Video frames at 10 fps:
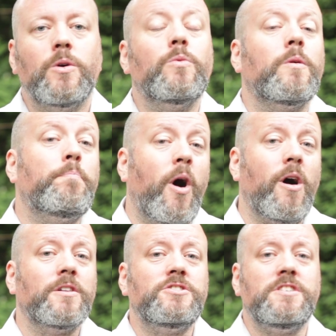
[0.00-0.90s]
Well,
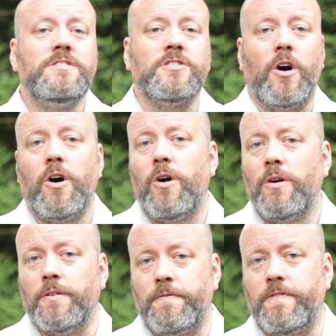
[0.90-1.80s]
apologies to
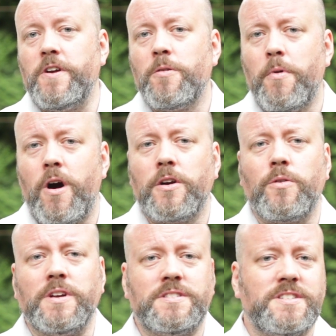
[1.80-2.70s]
all the fear
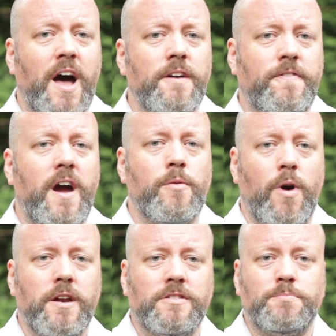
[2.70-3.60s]
mongering sci fi
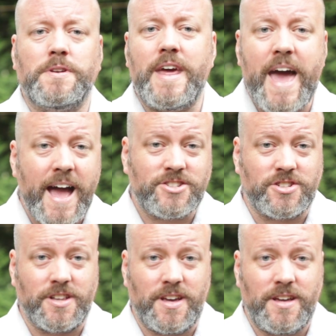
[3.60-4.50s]
writers, but
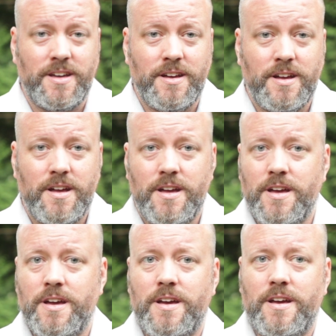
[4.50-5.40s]
actually,
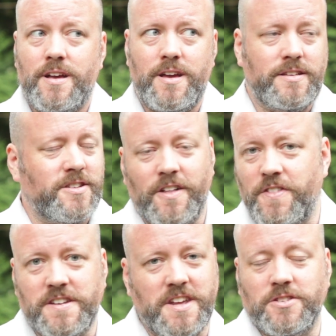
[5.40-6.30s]
it's not
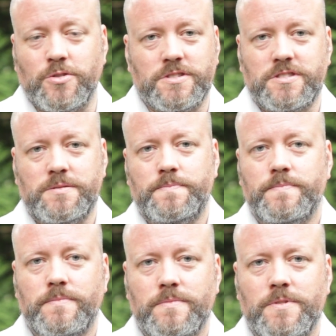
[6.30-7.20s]
that dangerous.
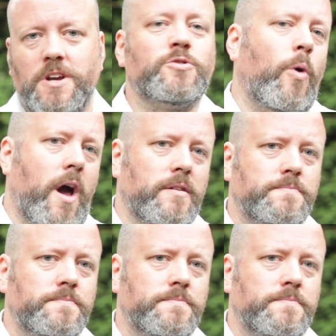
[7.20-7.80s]
Here's why.